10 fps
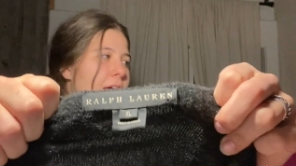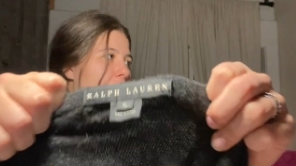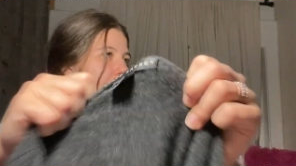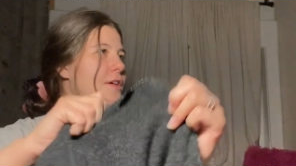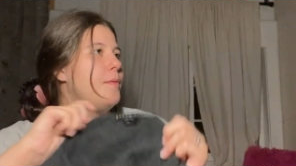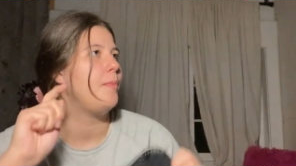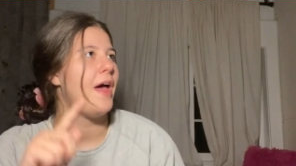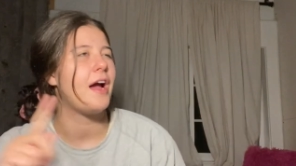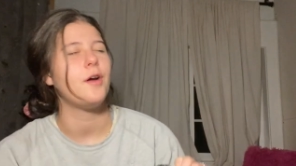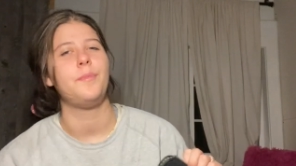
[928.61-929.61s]
either
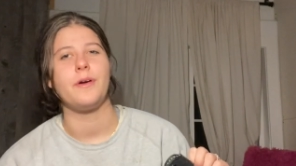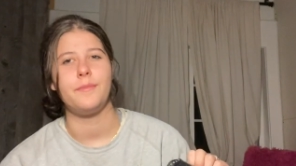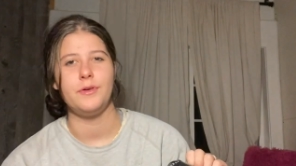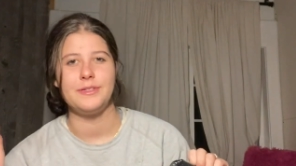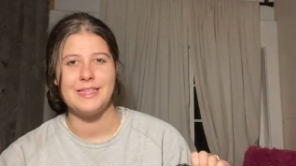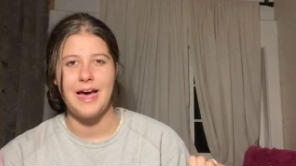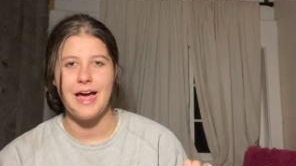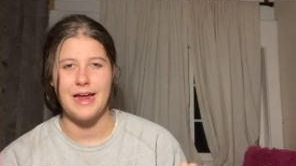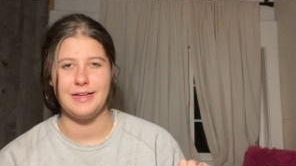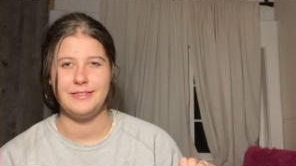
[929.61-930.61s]
black or purple is the
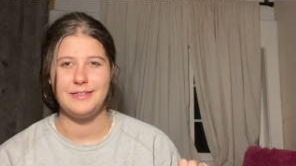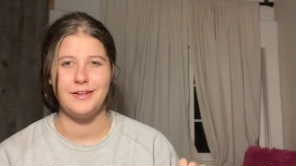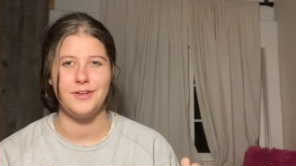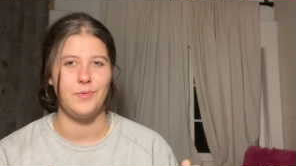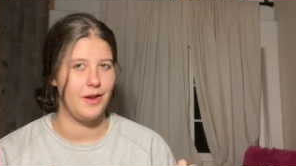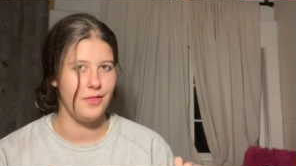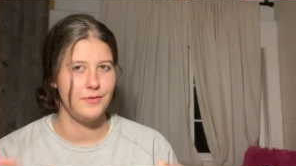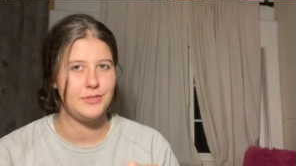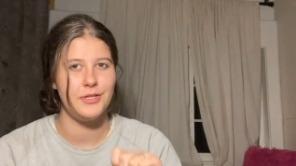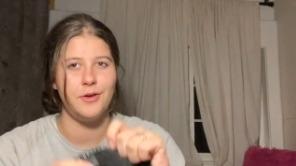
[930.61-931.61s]
highest tier, one of
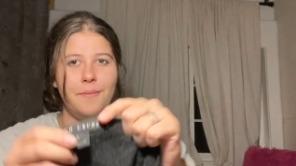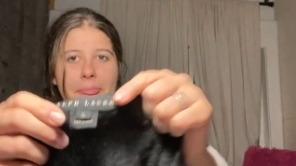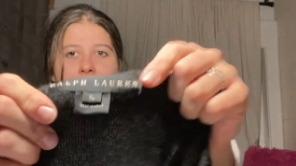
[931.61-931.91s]
those two.